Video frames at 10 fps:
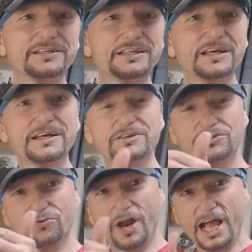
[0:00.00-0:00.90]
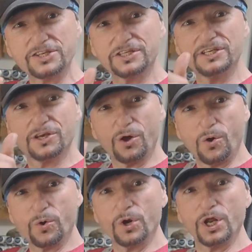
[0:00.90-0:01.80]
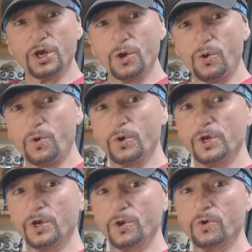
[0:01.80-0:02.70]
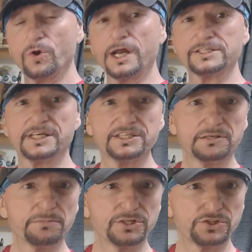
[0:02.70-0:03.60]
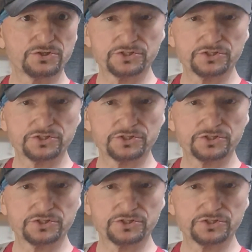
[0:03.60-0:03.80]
to gradually lower and lower and lower as I did my sugar